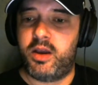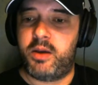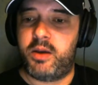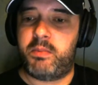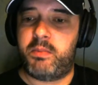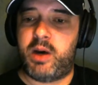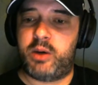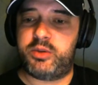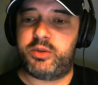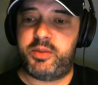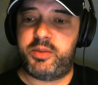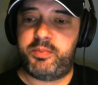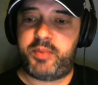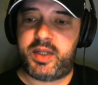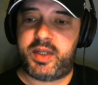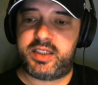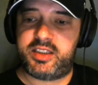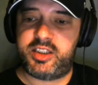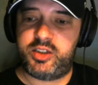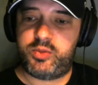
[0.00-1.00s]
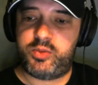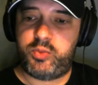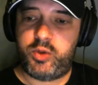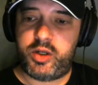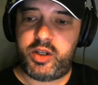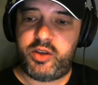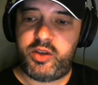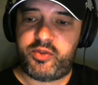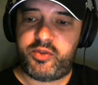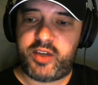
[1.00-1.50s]
Miles Impet says, what
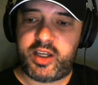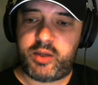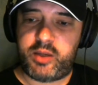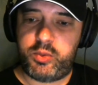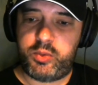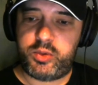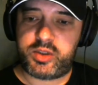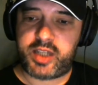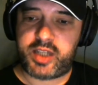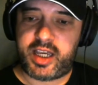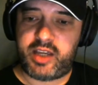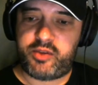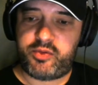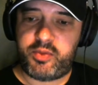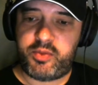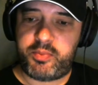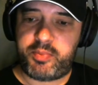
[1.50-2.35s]
do you think will take for